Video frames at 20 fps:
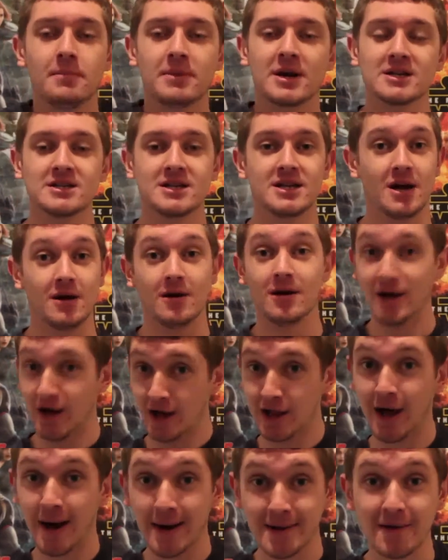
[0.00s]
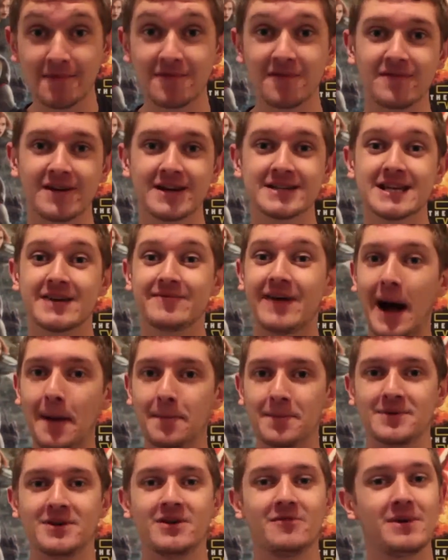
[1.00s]
because a lot of the things that have
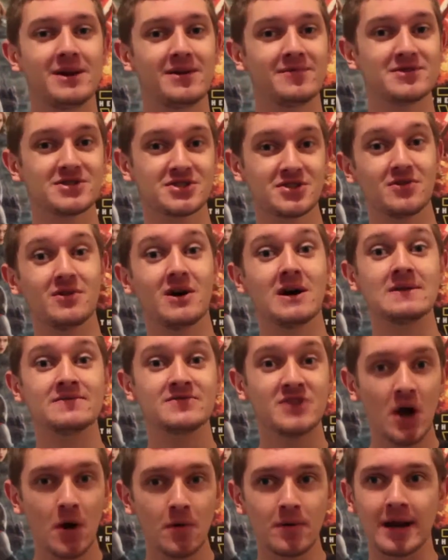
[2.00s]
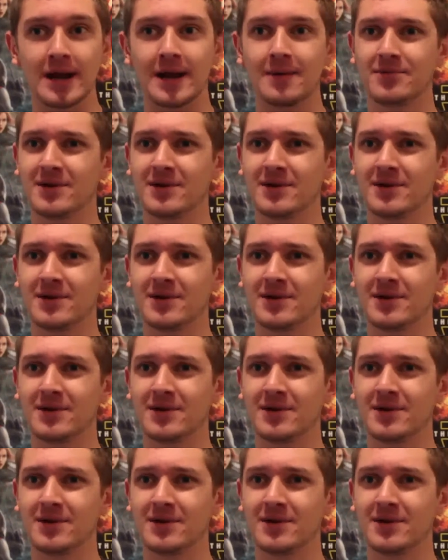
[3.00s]
happened have been a result of Tony.